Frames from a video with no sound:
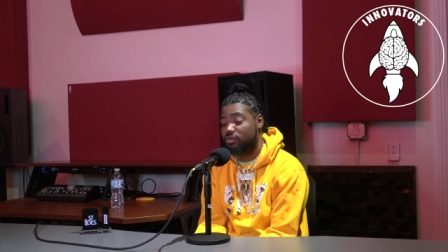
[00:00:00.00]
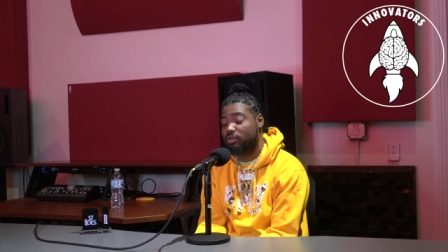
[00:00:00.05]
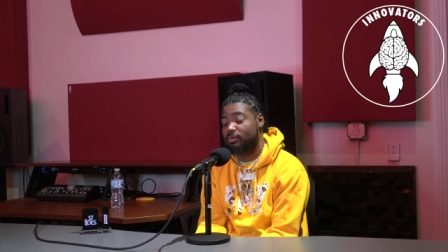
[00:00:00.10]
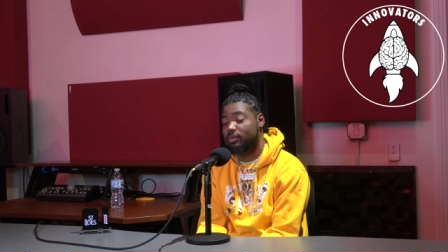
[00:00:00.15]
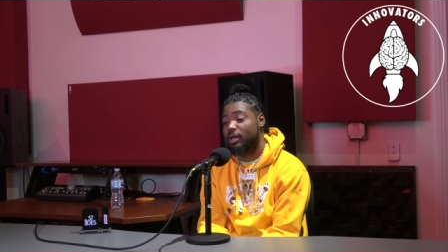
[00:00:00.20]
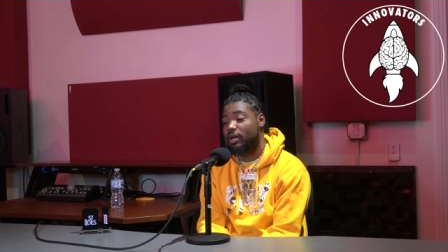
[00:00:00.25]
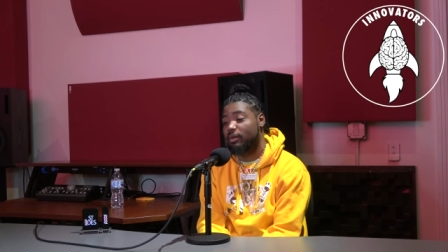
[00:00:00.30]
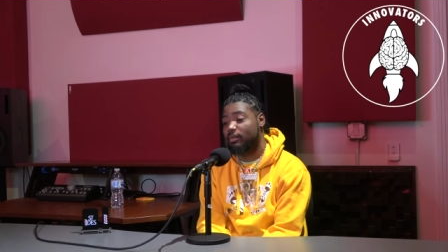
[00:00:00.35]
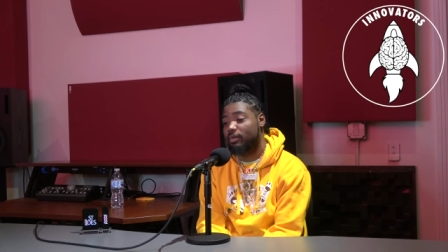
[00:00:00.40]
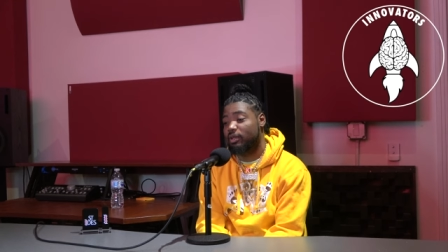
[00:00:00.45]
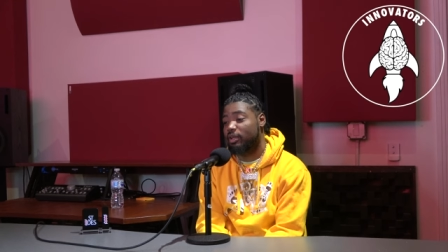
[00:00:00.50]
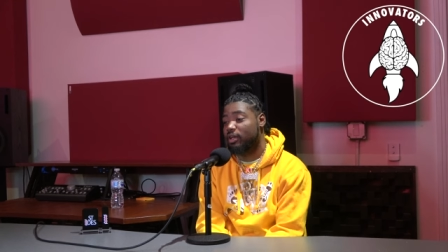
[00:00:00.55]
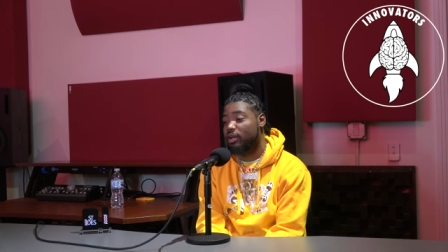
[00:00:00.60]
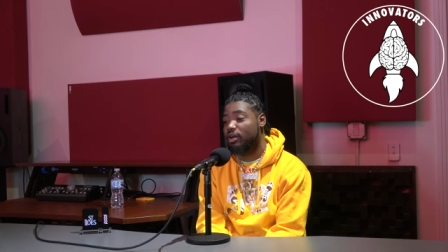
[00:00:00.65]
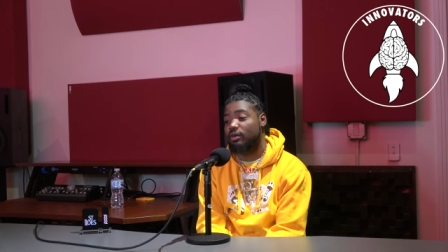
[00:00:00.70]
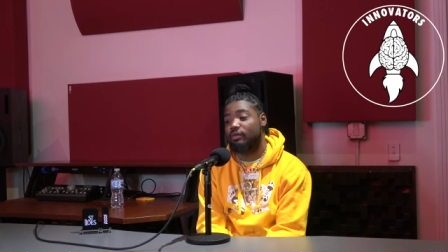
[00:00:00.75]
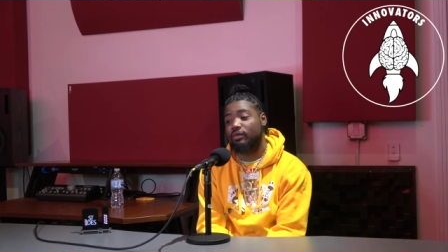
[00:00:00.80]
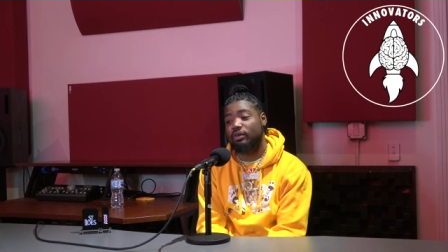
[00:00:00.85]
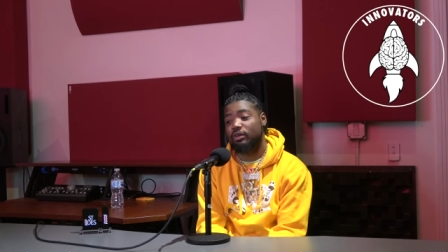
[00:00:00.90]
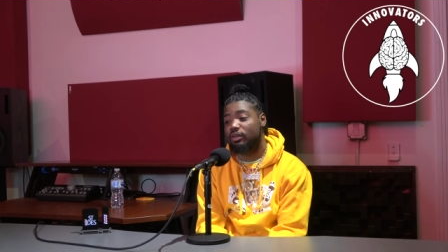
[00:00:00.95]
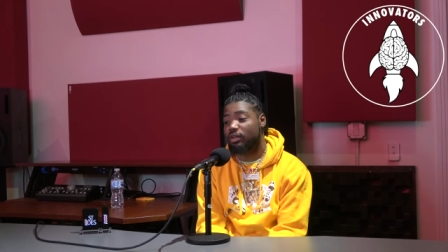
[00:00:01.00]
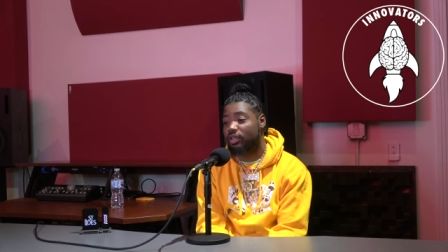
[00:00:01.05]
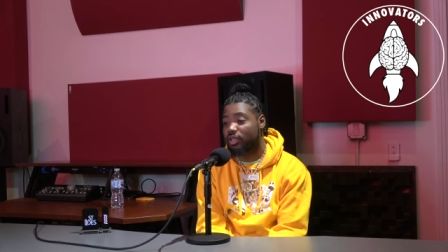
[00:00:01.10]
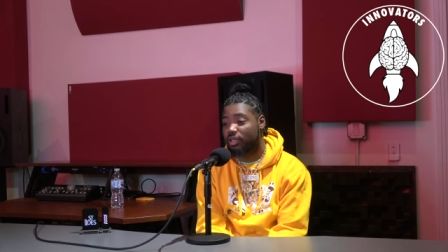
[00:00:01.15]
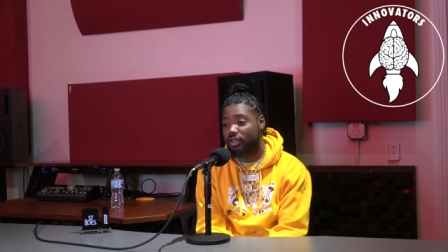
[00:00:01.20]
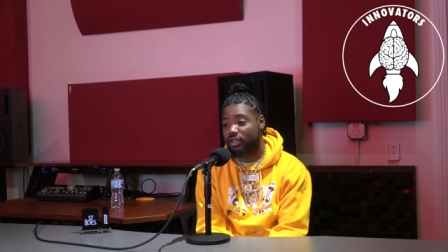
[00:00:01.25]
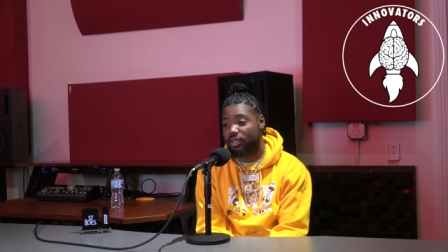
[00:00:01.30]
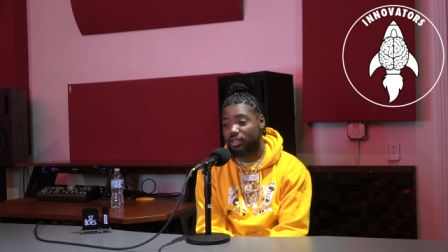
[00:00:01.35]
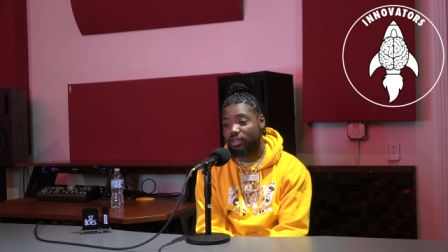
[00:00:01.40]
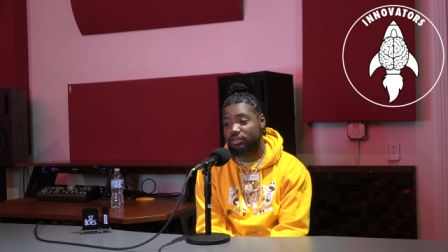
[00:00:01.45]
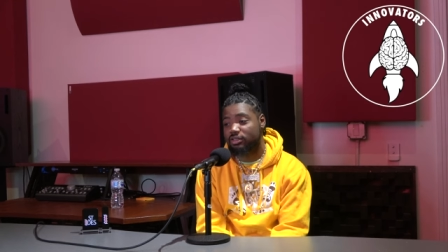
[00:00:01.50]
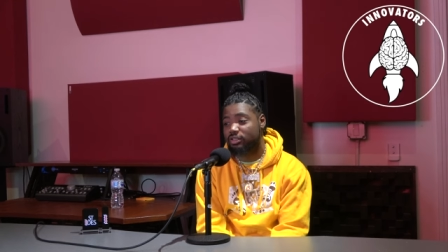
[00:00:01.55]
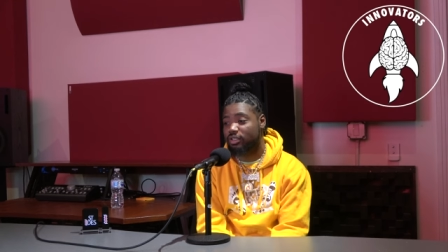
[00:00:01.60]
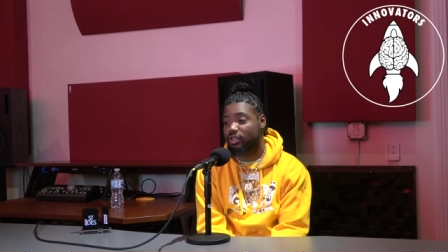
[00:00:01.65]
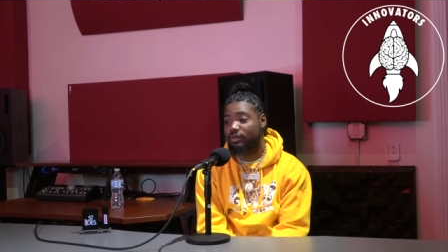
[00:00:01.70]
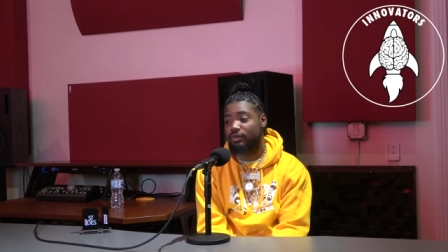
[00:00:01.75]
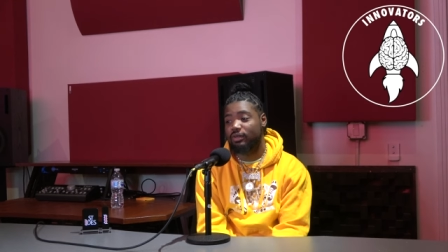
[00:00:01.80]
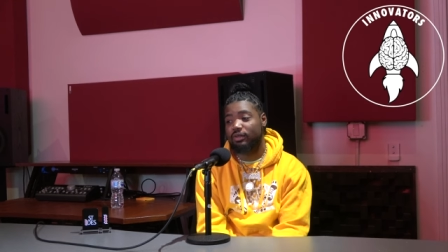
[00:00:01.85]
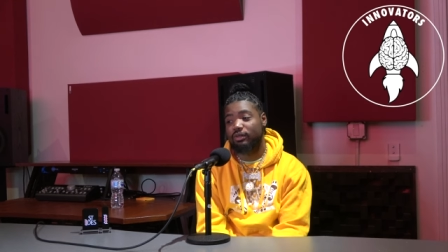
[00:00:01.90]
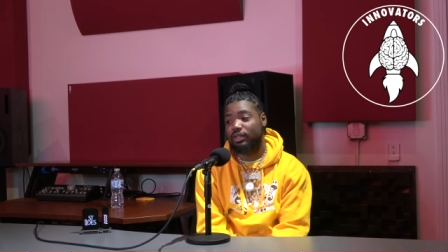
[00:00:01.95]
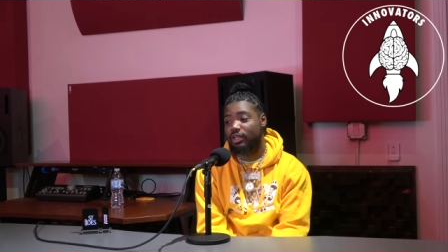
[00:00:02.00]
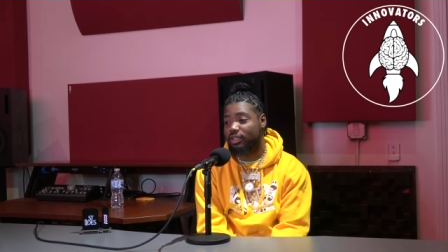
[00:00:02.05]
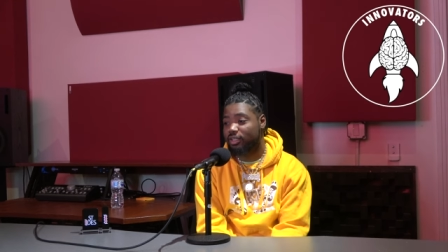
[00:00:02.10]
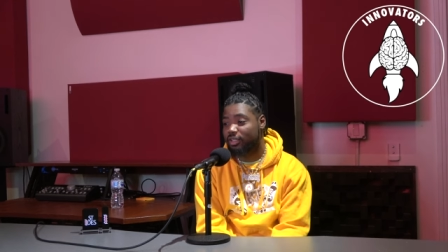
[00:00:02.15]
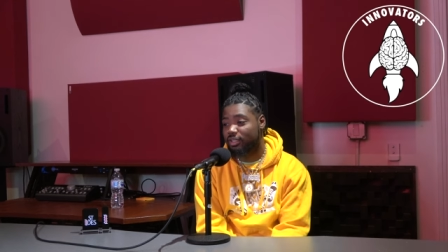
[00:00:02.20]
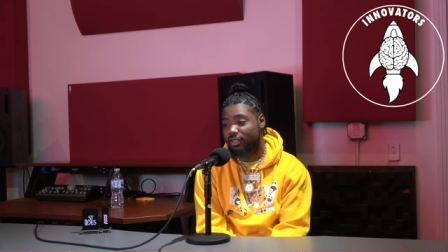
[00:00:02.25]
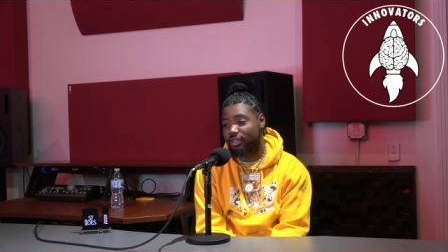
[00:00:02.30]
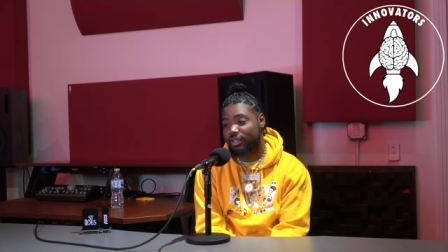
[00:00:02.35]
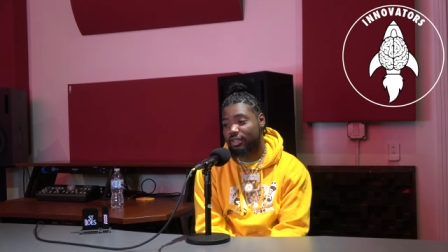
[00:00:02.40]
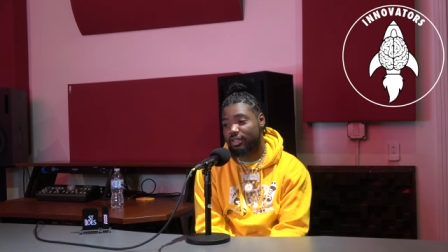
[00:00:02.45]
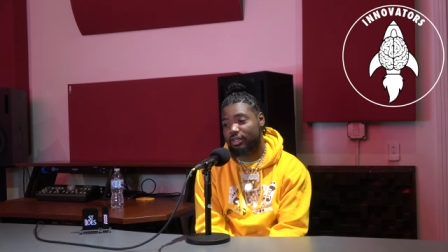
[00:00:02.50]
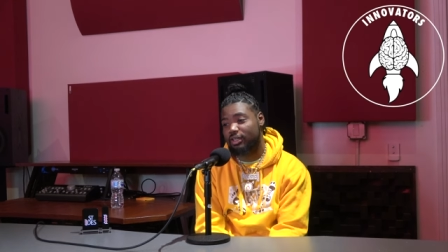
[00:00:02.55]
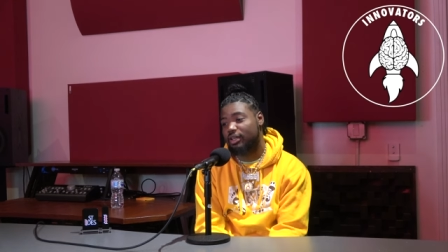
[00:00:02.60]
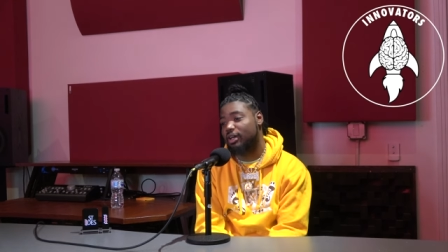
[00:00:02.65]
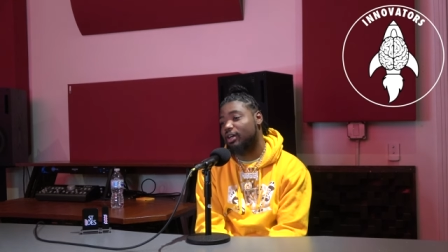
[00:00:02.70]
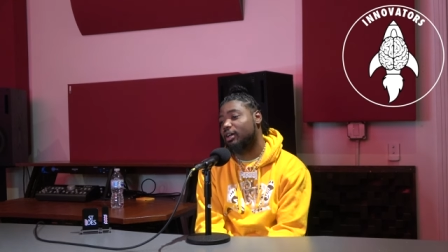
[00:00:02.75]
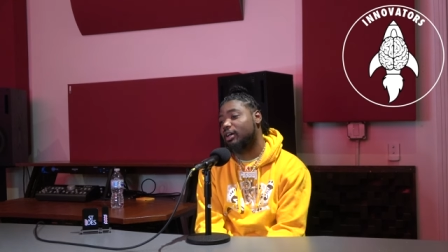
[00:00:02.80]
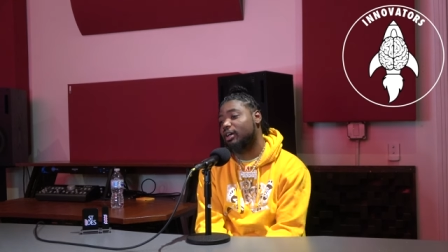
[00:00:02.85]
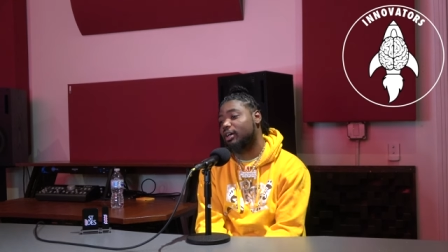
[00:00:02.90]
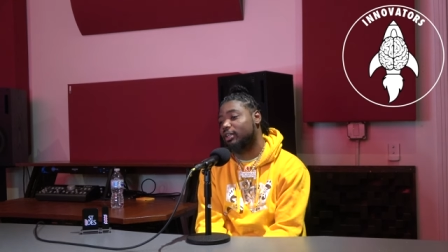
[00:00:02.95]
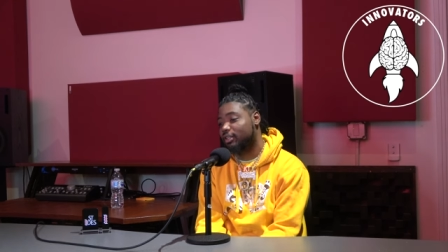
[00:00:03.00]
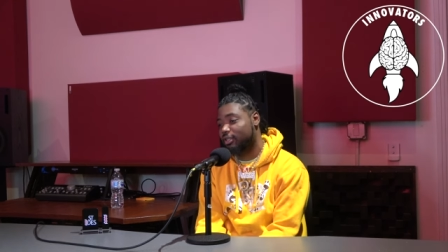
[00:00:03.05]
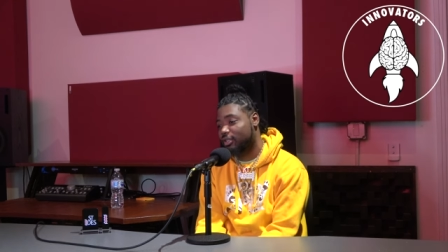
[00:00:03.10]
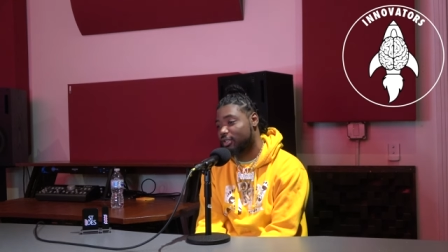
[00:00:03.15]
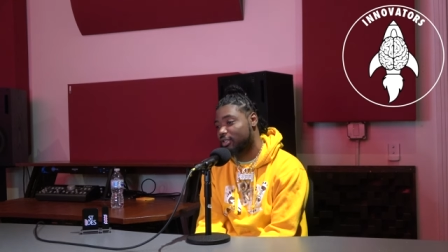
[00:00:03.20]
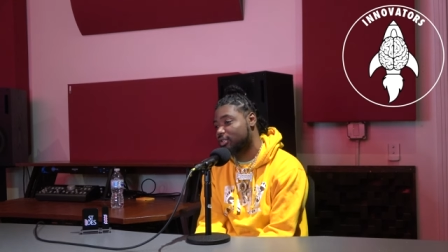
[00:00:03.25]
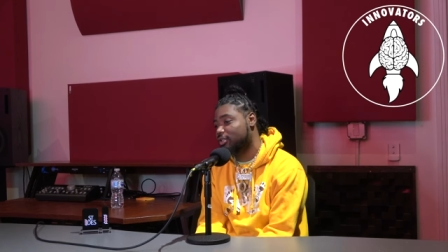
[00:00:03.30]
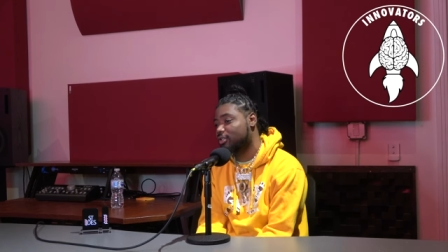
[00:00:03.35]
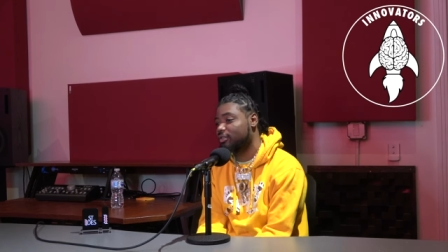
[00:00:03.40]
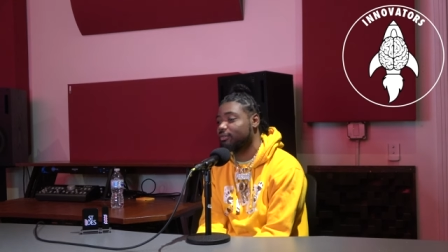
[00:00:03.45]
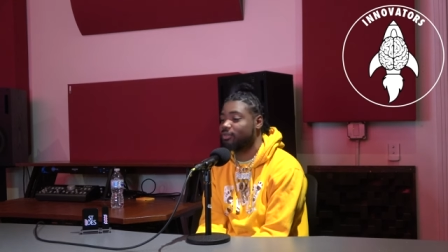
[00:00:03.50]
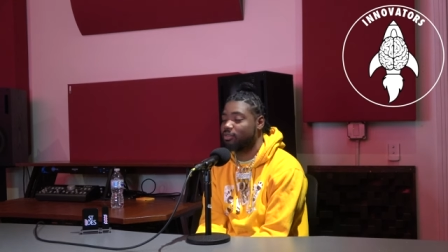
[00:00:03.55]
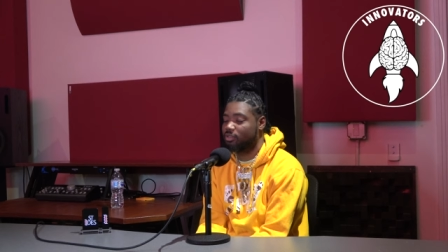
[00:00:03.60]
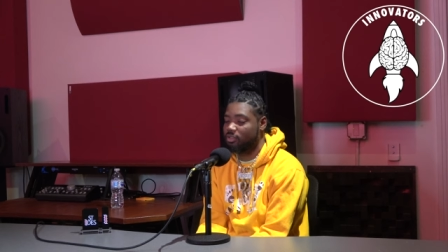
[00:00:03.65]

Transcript: What's yeah. popping? I don't want no handouts. I don't yeah. want nothing. Like I got this.